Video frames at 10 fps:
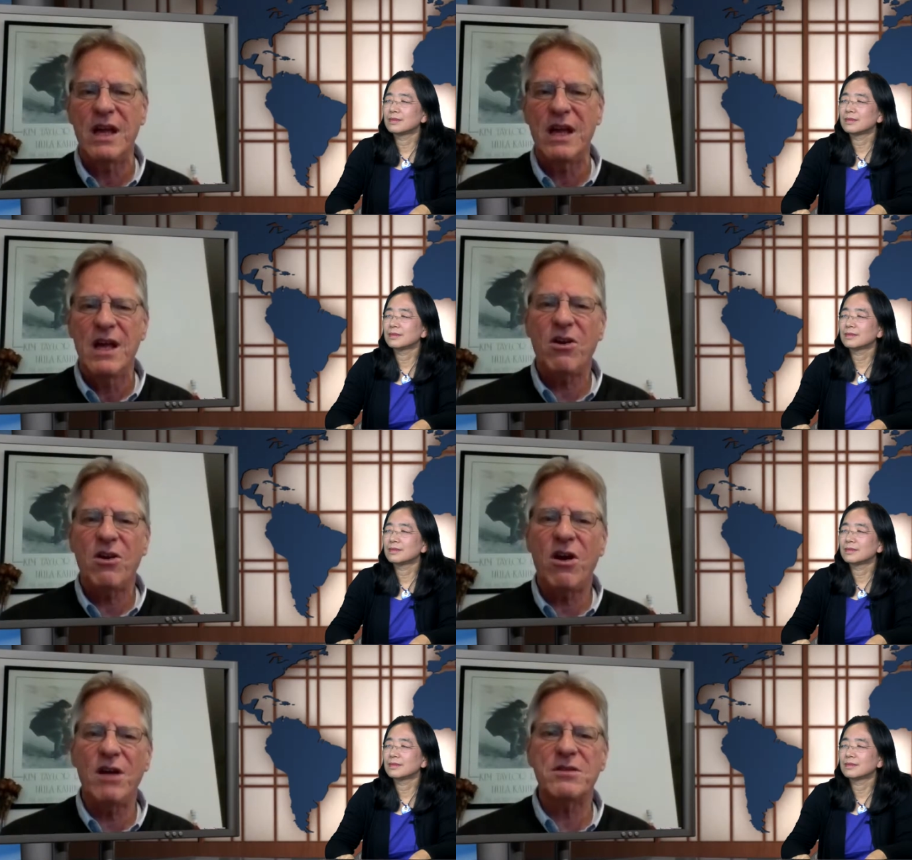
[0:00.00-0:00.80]

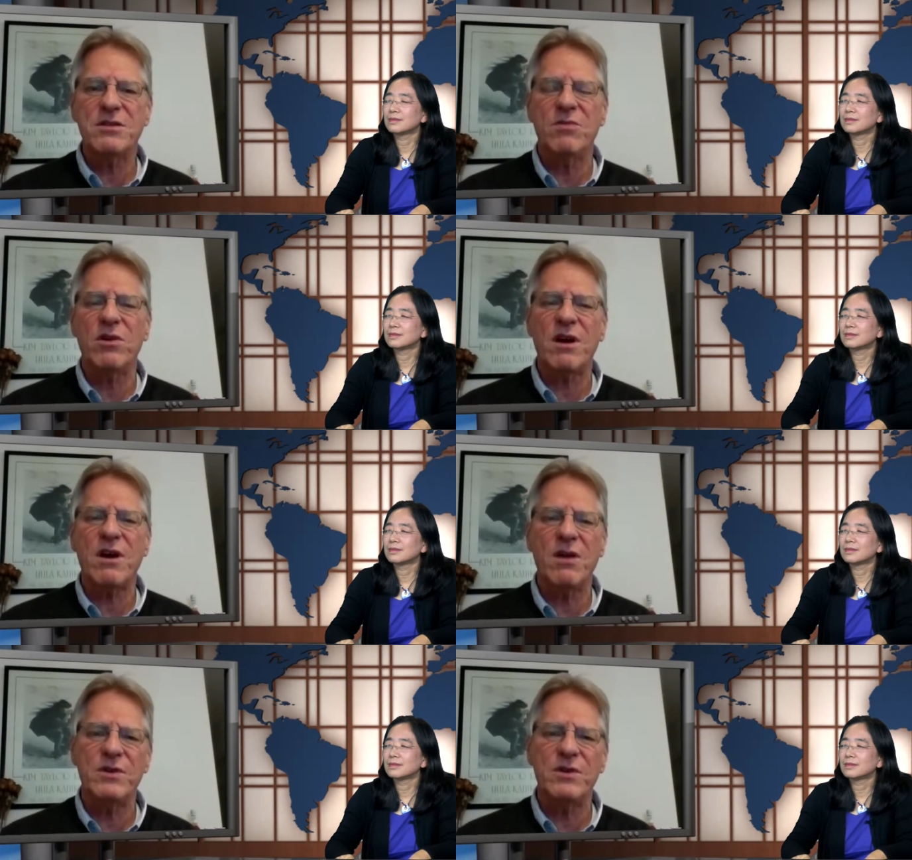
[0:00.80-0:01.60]
Speaker 1: caused a more
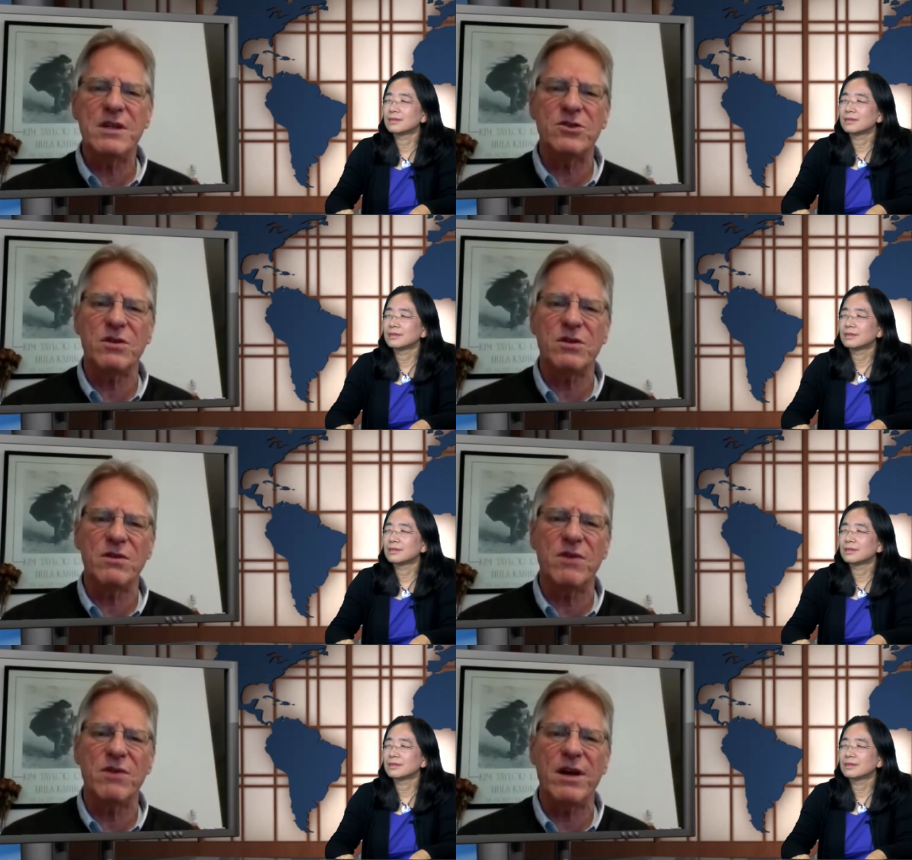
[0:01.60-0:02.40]
confrontational
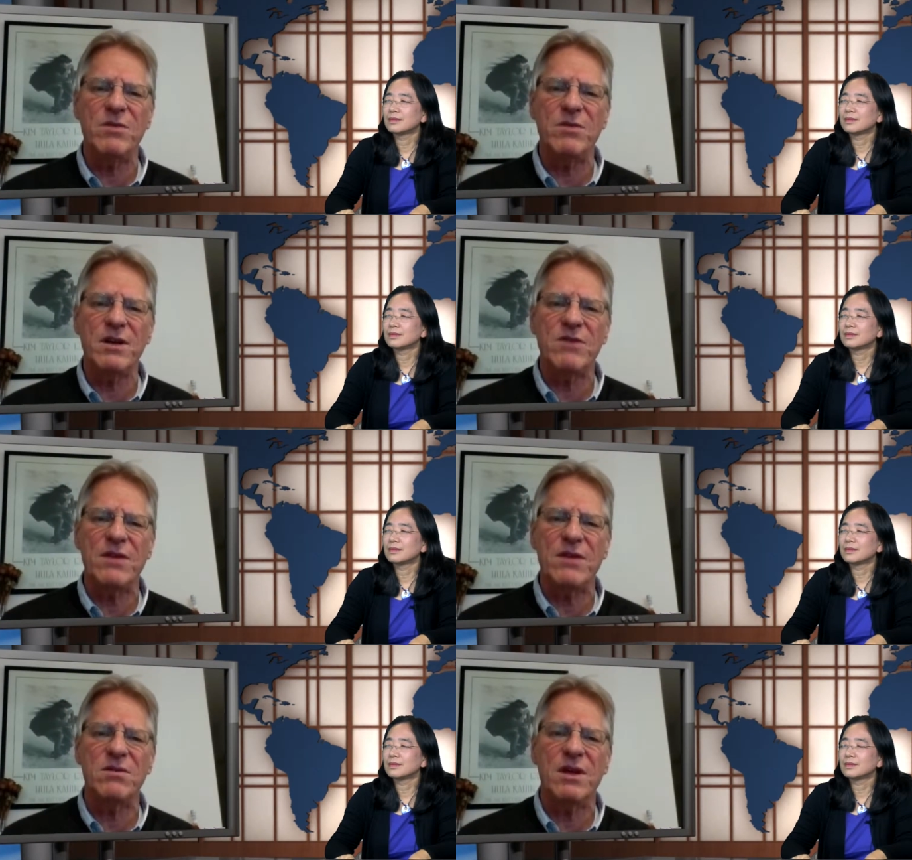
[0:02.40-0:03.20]
environment rather
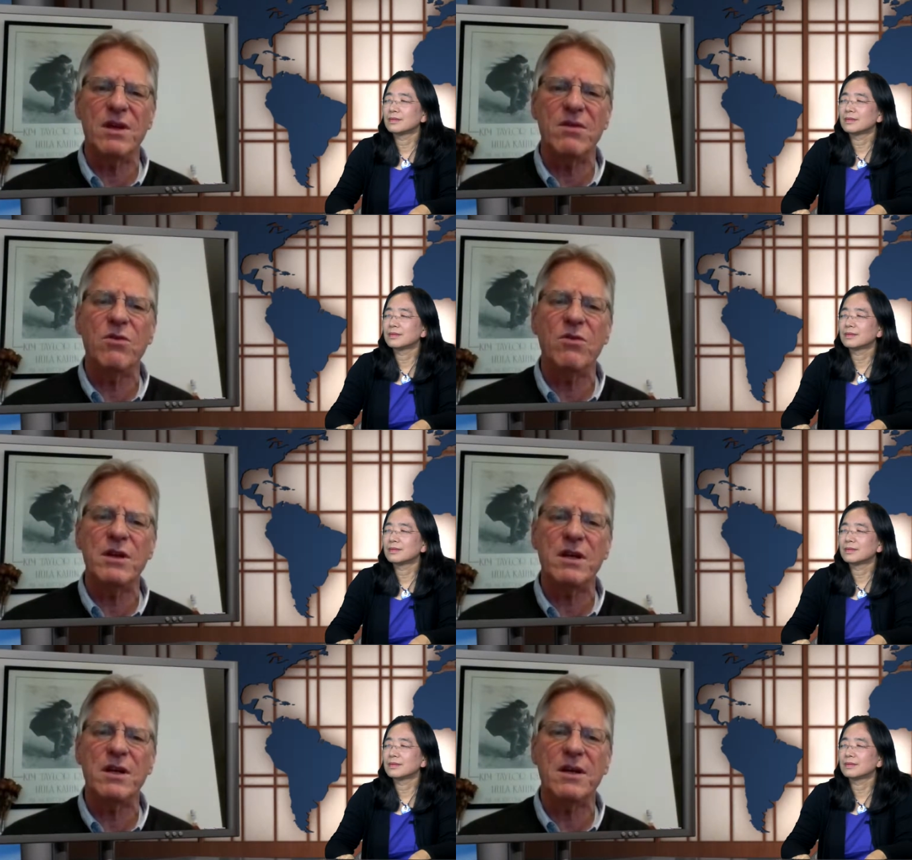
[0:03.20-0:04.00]
than avoiding it.
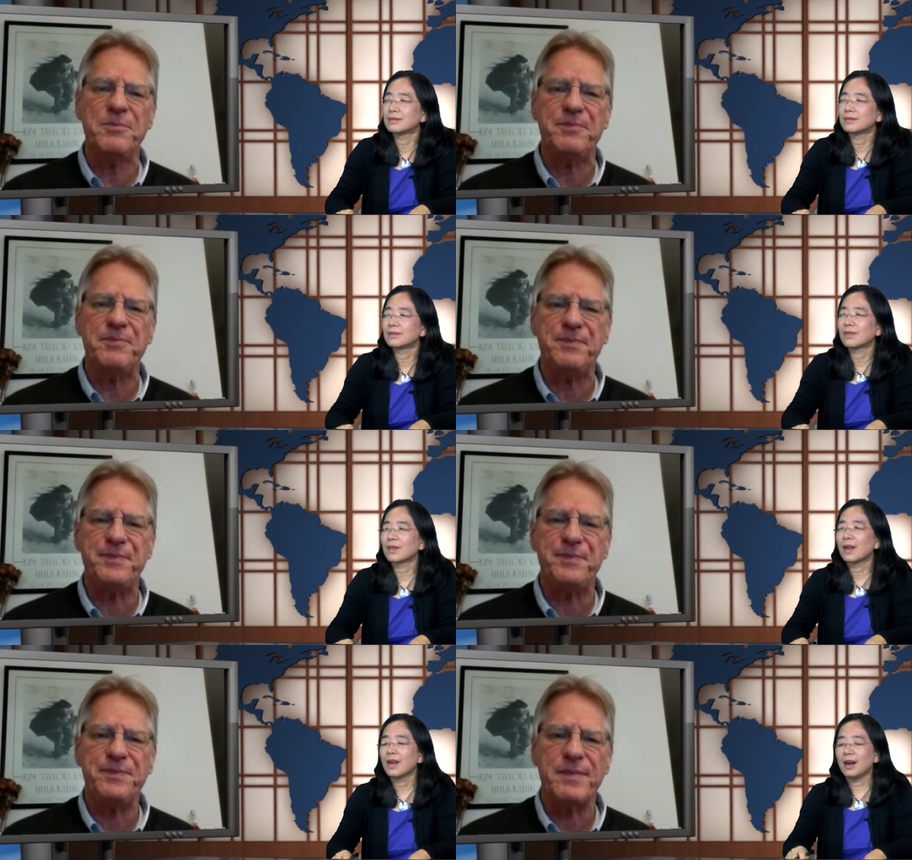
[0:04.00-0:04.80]

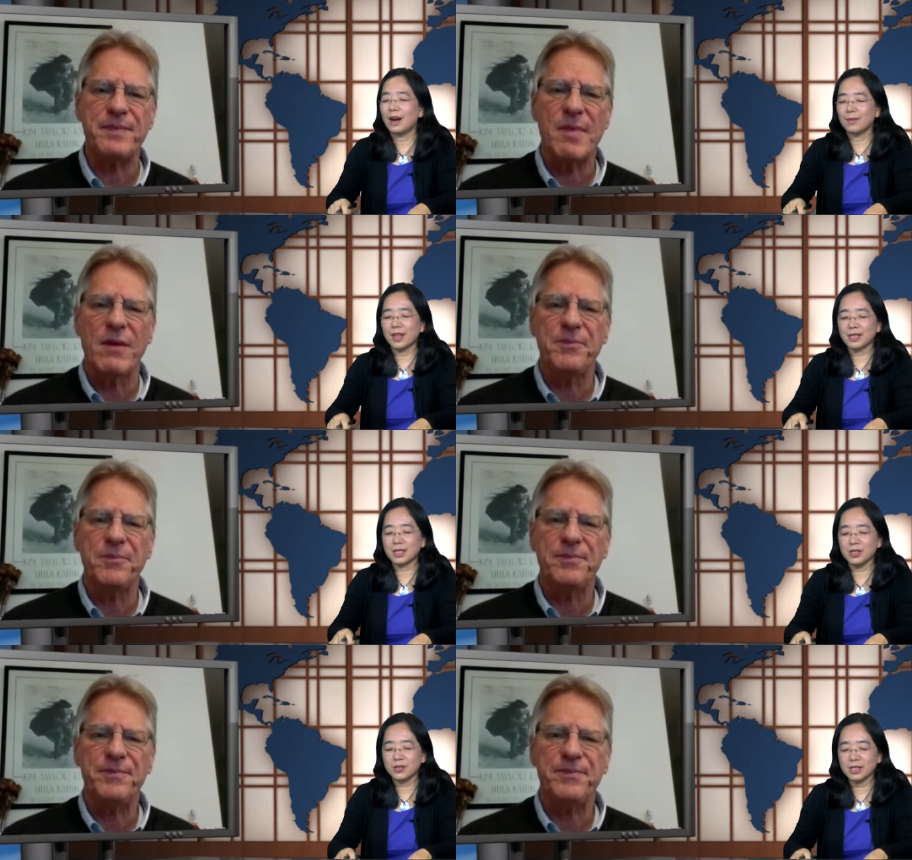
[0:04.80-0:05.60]
Speaker 2: Uh, that's an
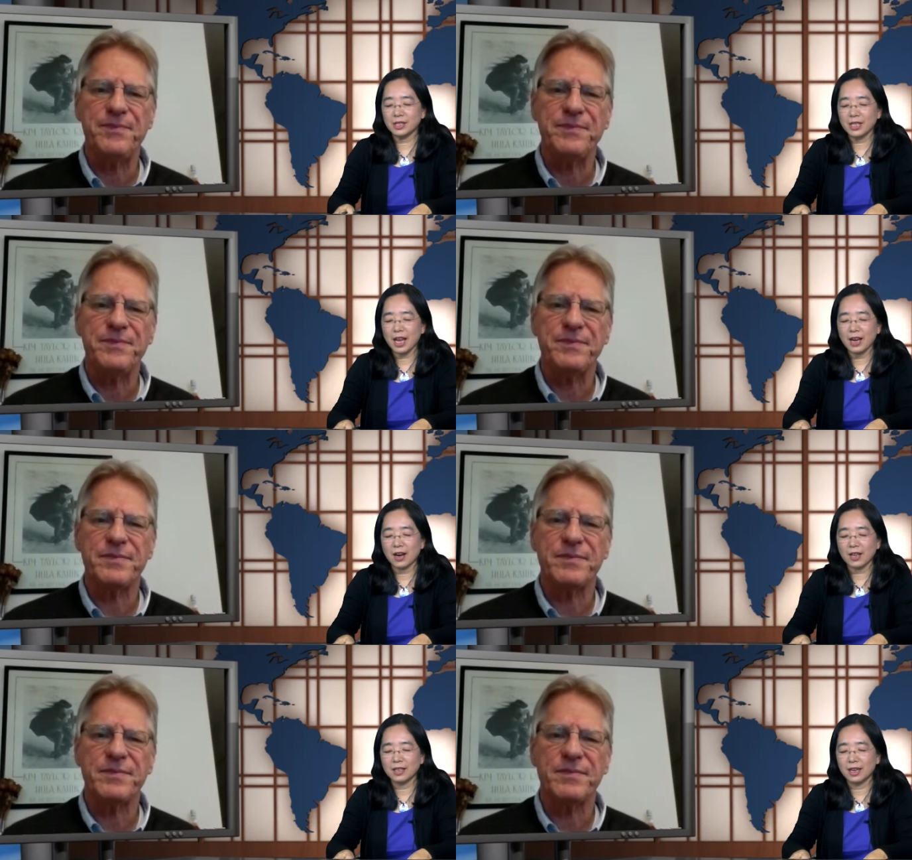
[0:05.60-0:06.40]
interesting take
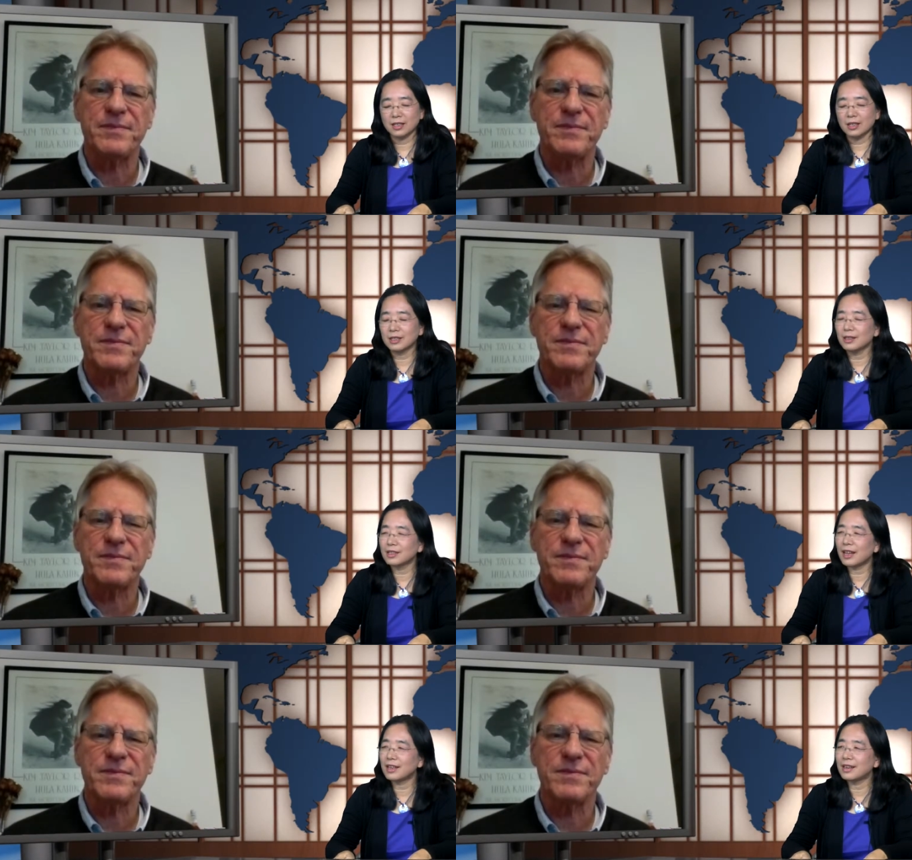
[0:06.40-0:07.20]
on it. Uh, look, look
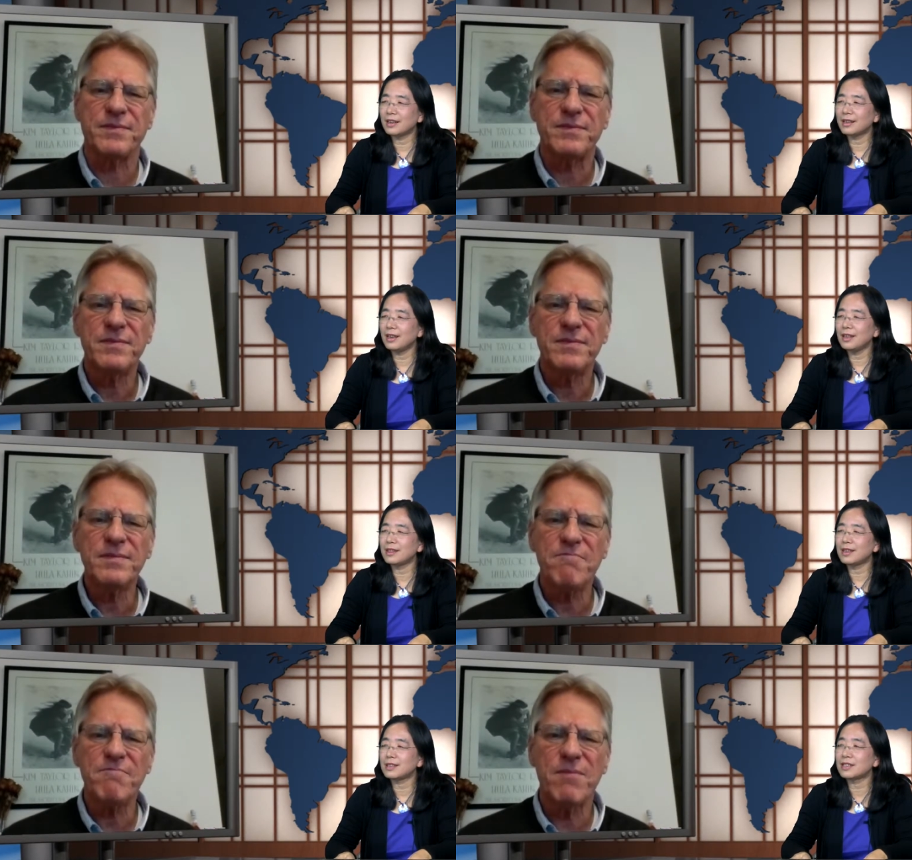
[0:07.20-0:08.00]
like uh, it,
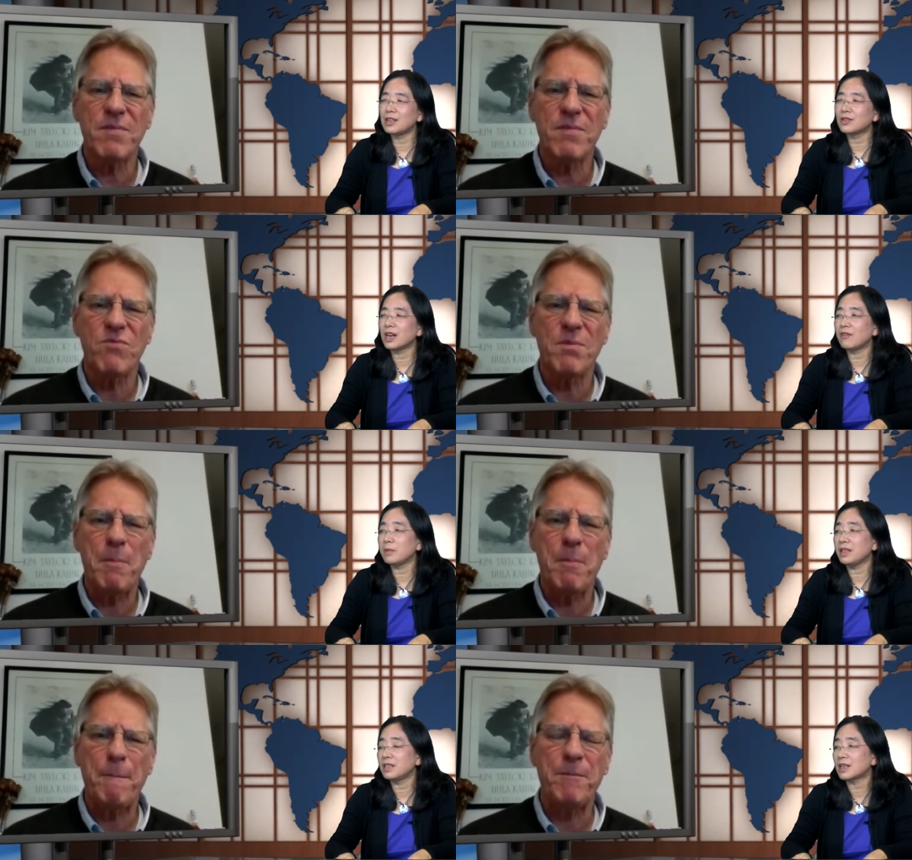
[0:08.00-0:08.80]
the central
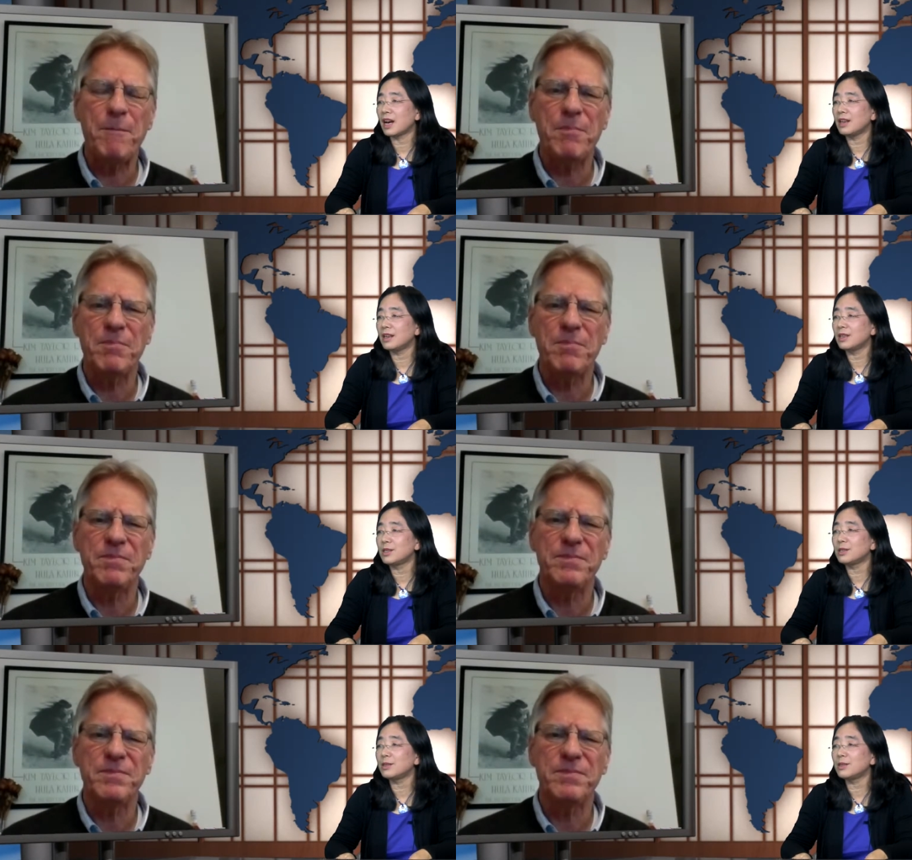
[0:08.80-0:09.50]
government in China, it's just